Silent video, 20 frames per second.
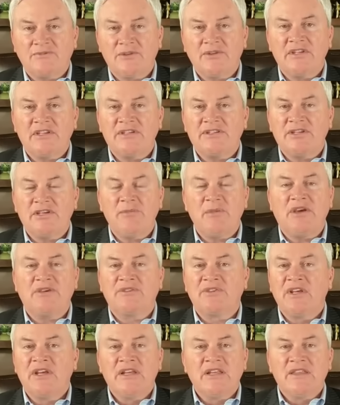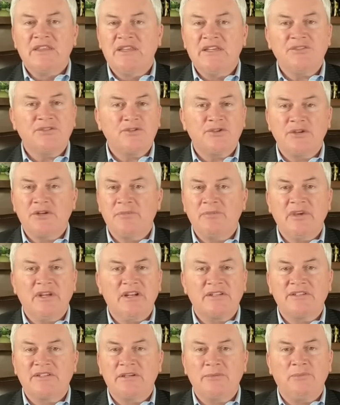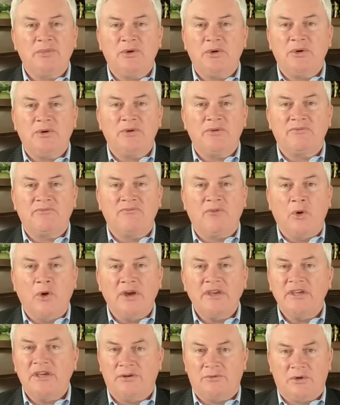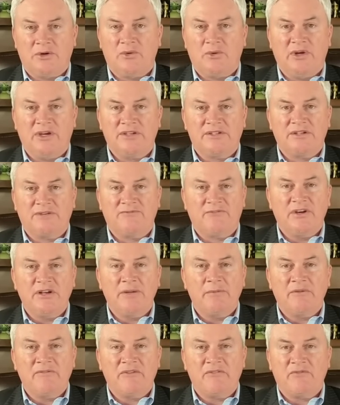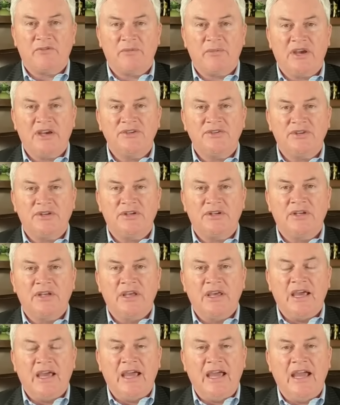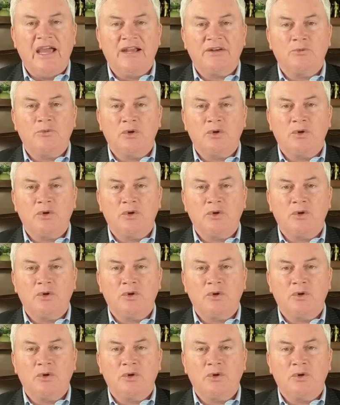for these emails. This should have been a simple FOIA request, a Freedom of Information Act